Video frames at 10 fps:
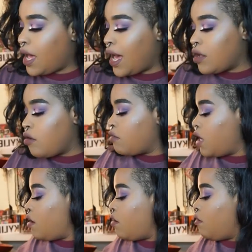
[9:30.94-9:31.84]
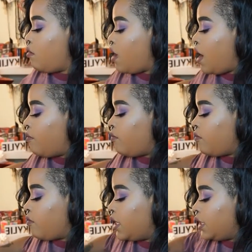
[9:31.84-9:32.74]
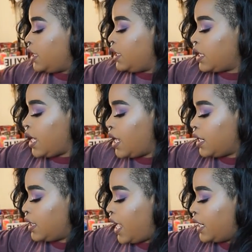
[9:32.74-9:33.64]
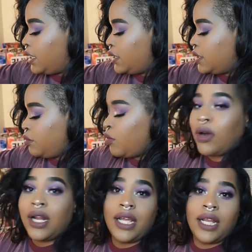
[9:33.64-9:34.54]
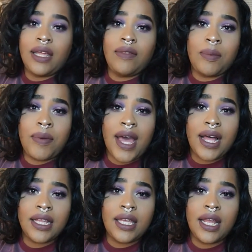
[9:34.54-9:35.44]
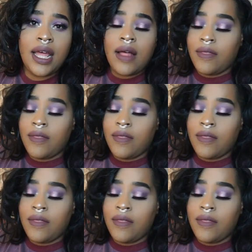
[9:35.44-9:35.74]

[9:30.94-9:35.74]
I don't know. I'm really kind of like disappointed in the palette.